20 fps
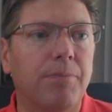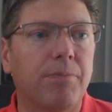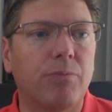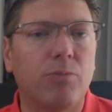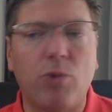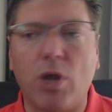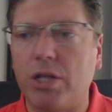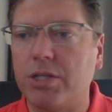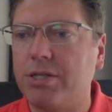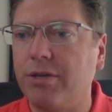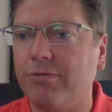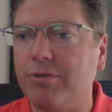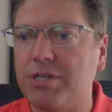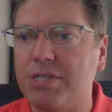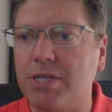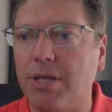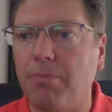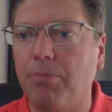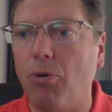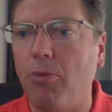Relatively
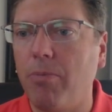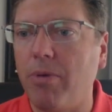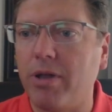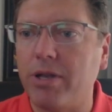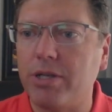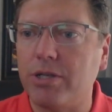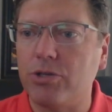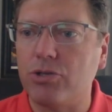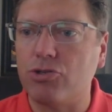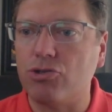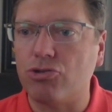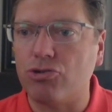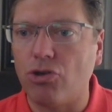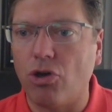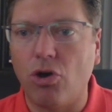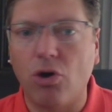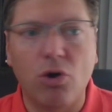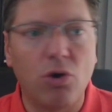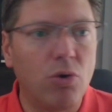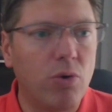simple, but
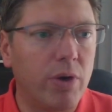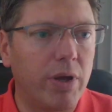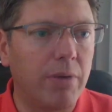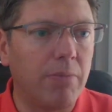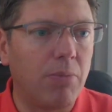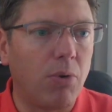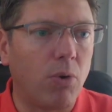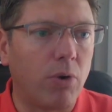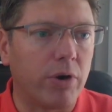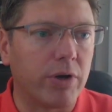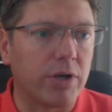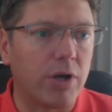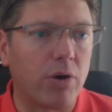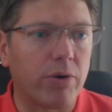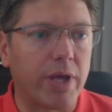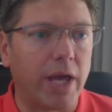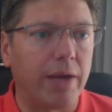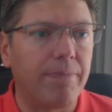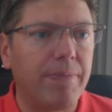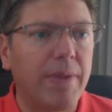so important.
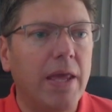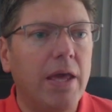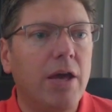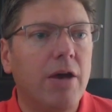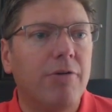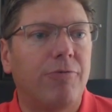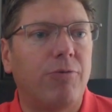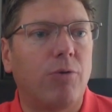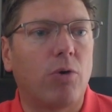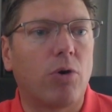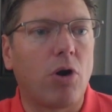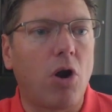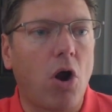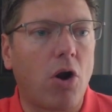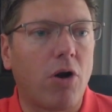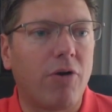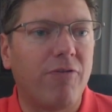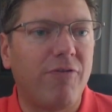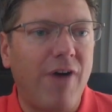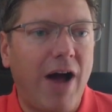Okay, for
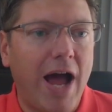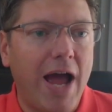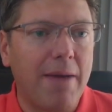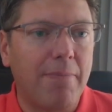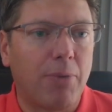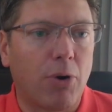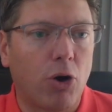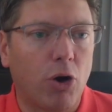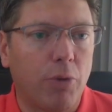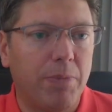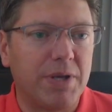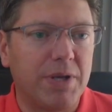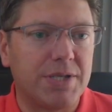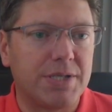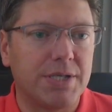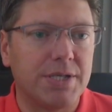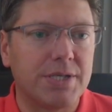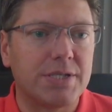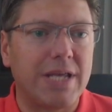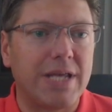our 5
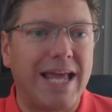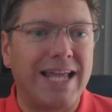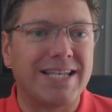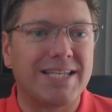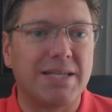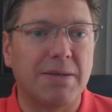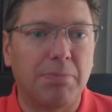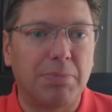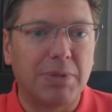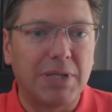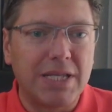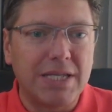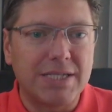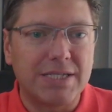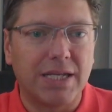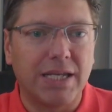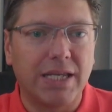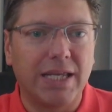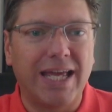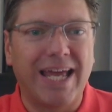purposes and
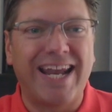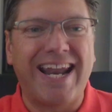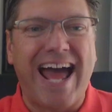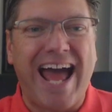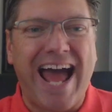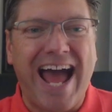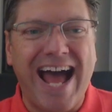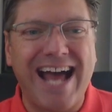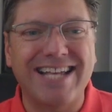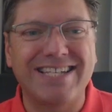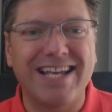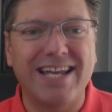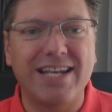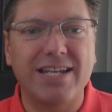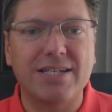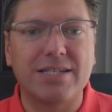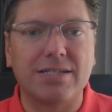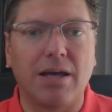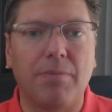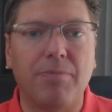simplicity, an asset
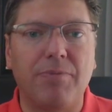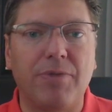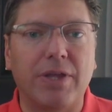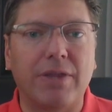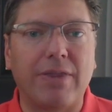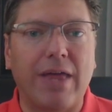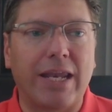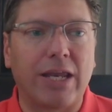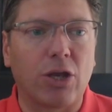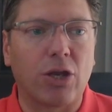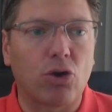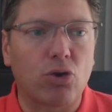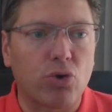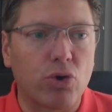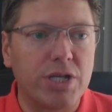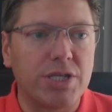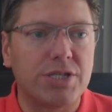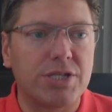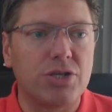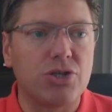is something that
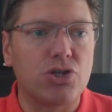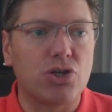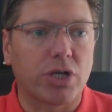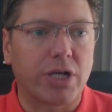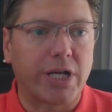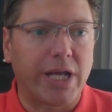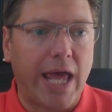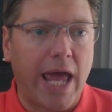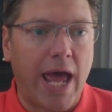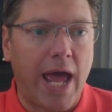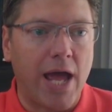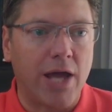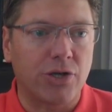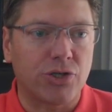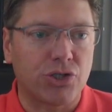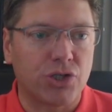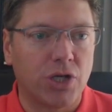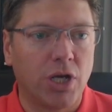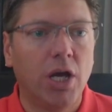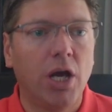increases your
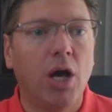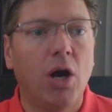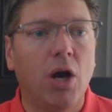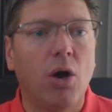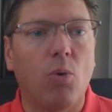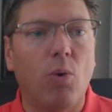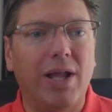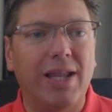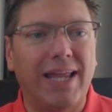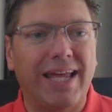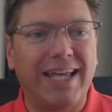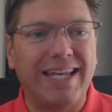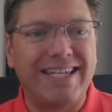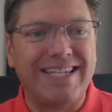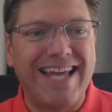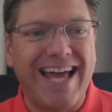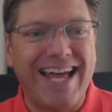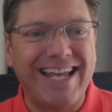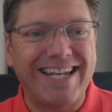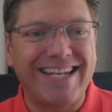cash, while a
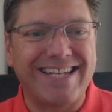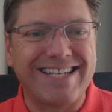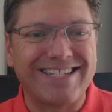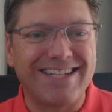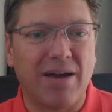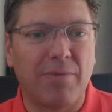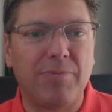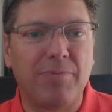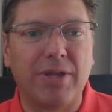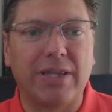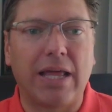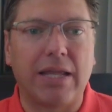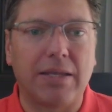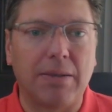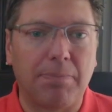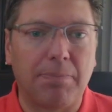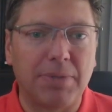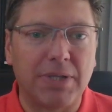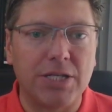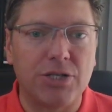debt is something that
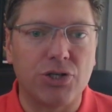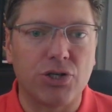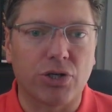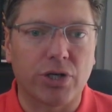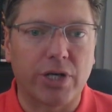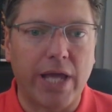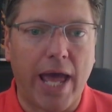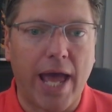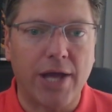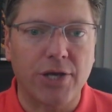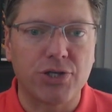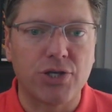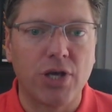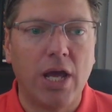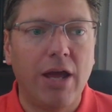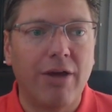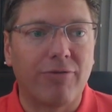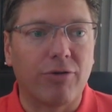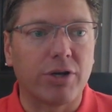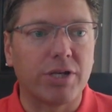depletes your cash.
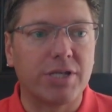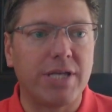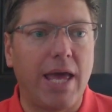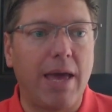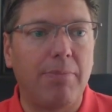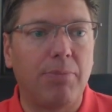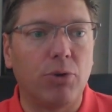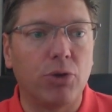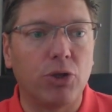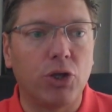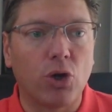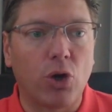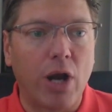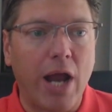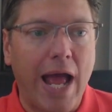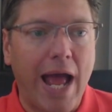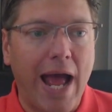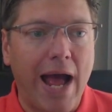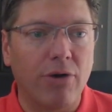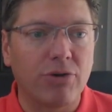For example, your
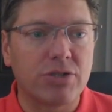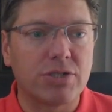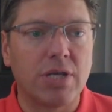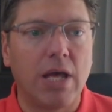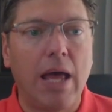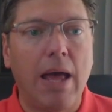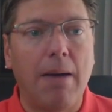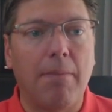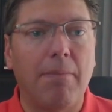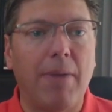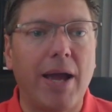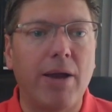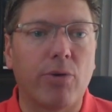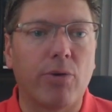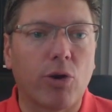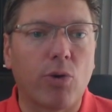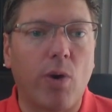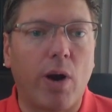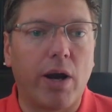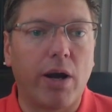house might
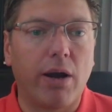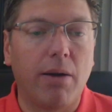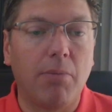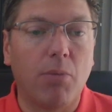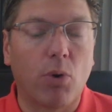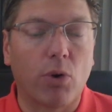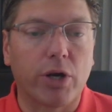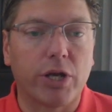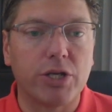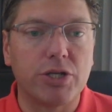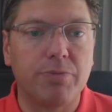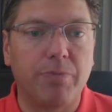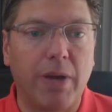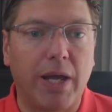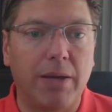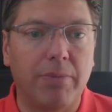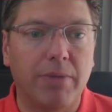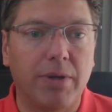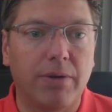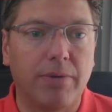require a mortgage
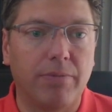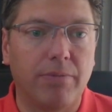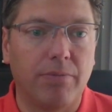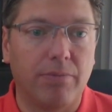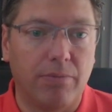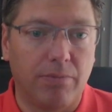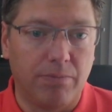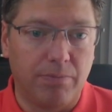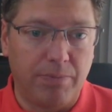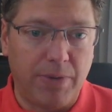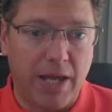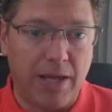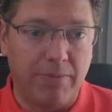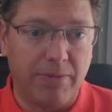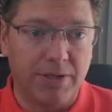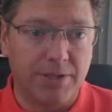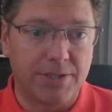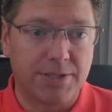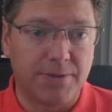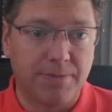
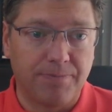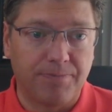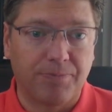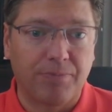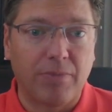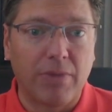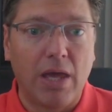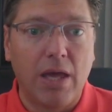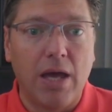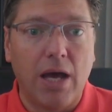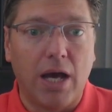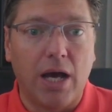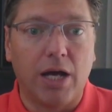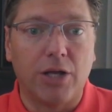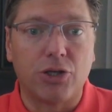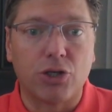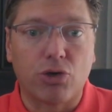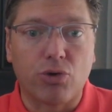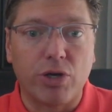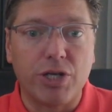payments,
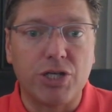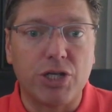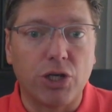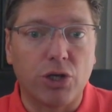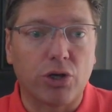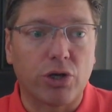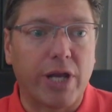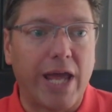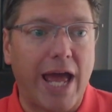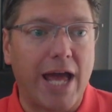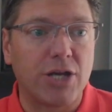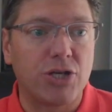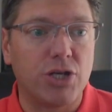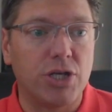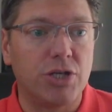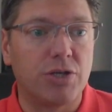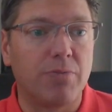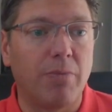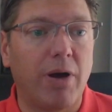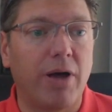decreasing your cash
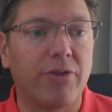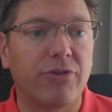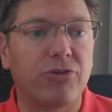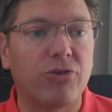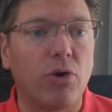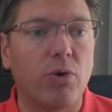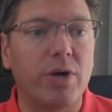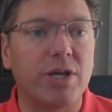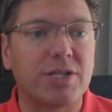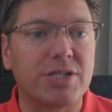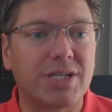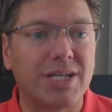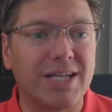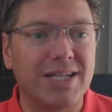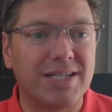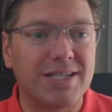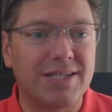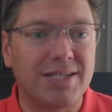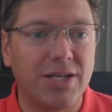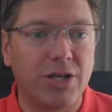each month. So it's
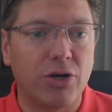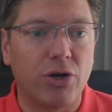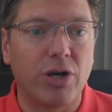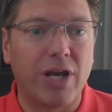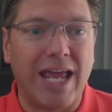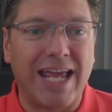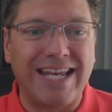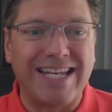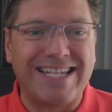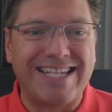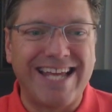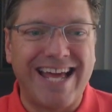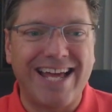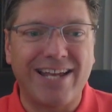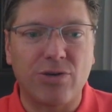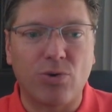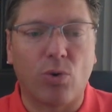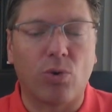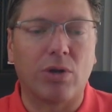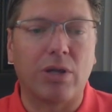considered a
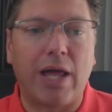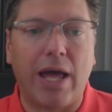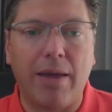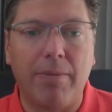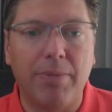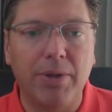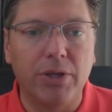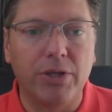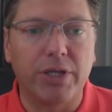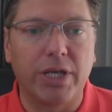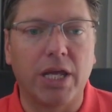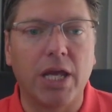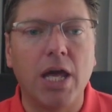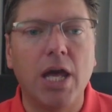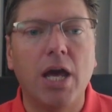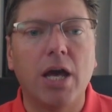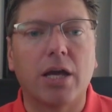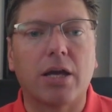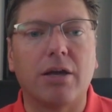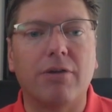debt or liability.
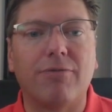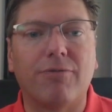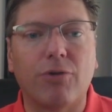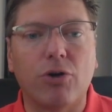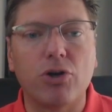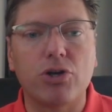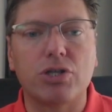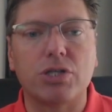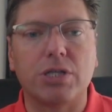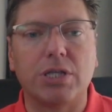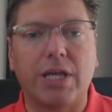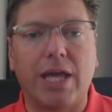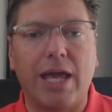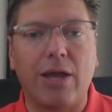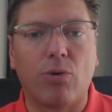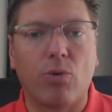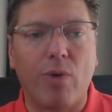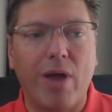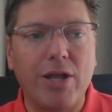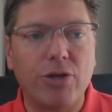Conversely,
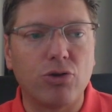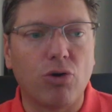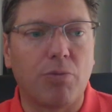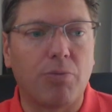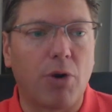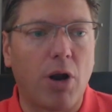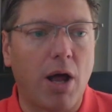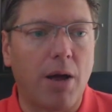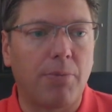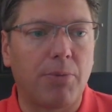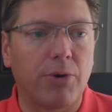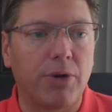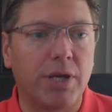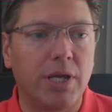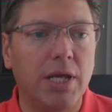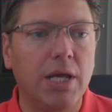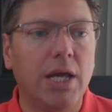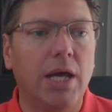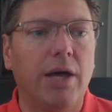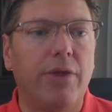a rental
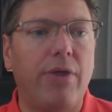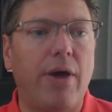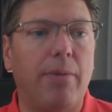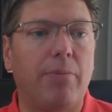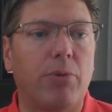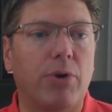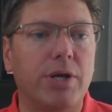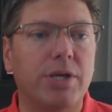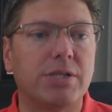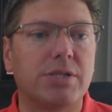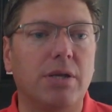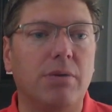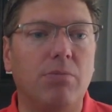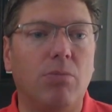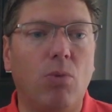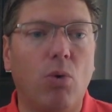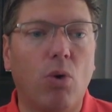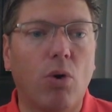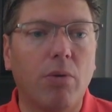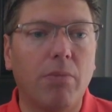property that brings in
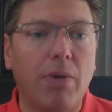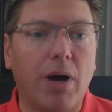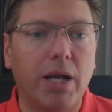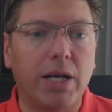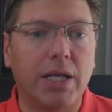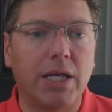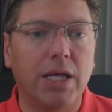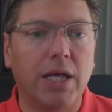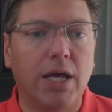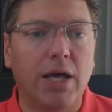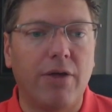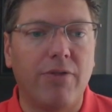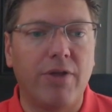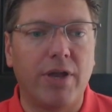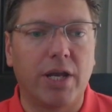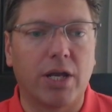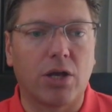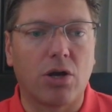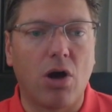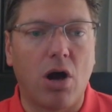more money than
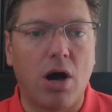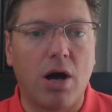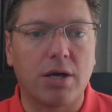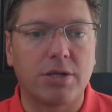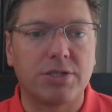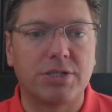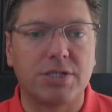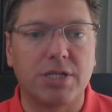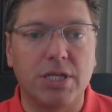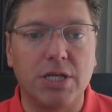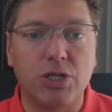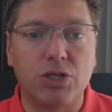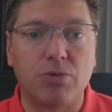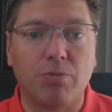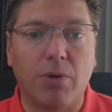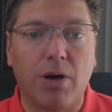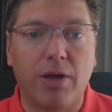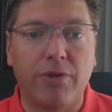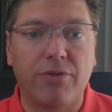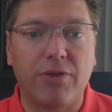it costs each
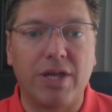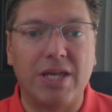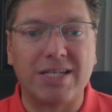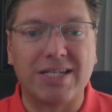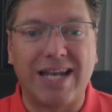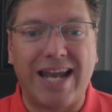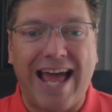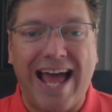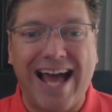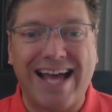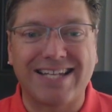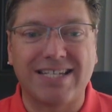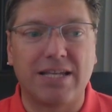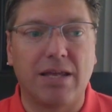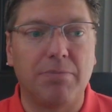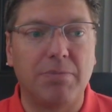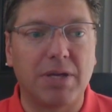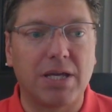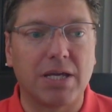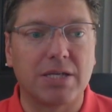month is an
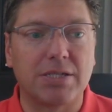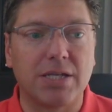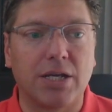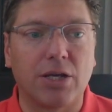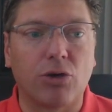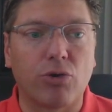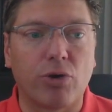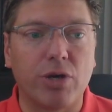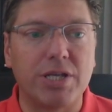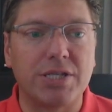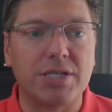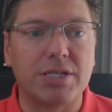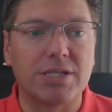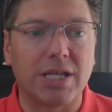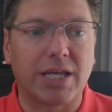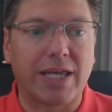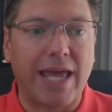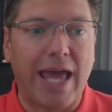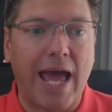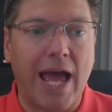asset because it increases
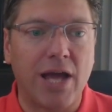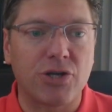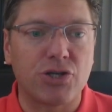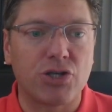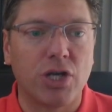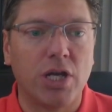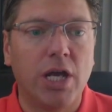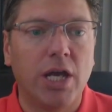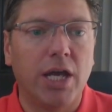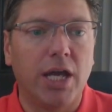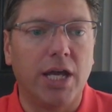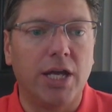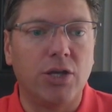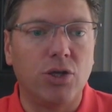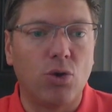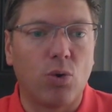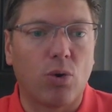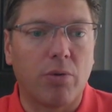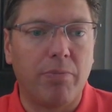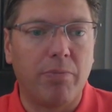the cash in
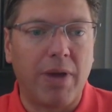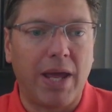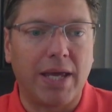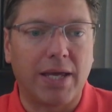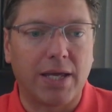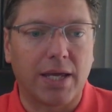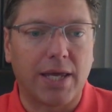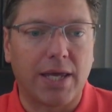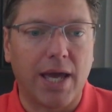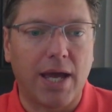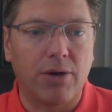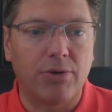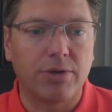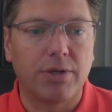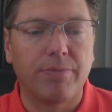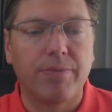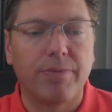your bank account.